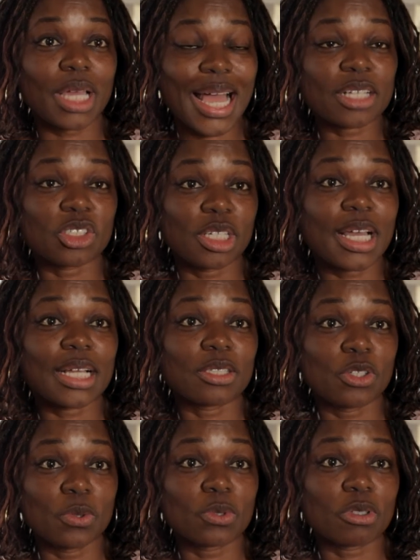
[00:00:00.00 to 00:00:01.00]
actually had
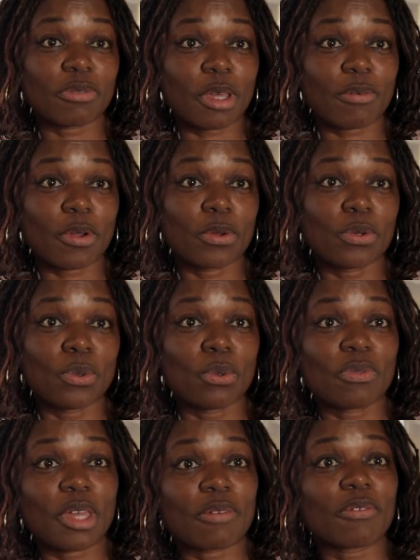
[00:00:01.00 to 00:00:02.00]
children of their own who
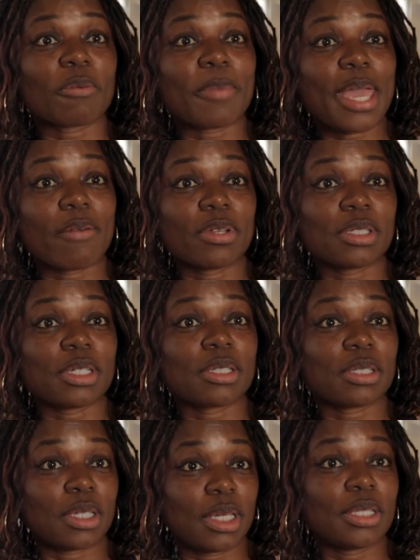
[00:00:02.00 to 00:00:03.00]
they've
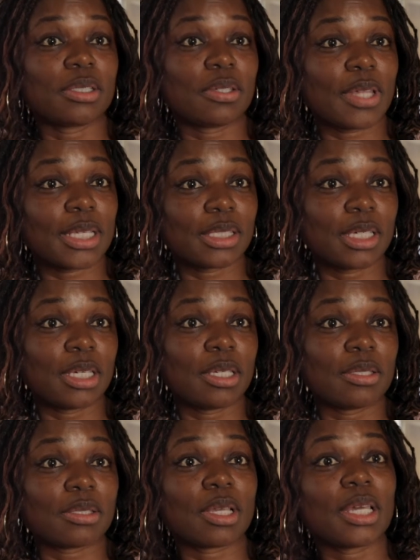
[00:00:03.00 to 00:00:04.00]
parented into their
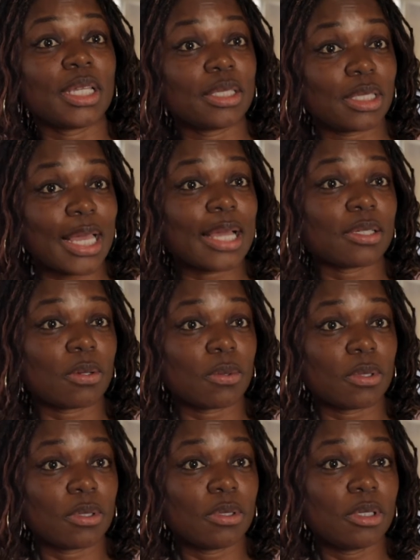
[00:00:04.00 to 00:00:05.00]
teens and into
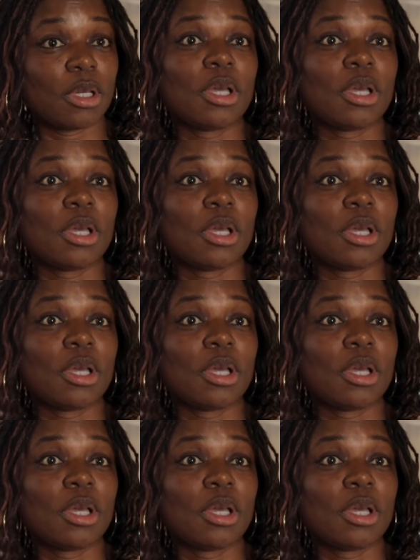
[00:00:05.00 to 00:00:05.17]
adulthood.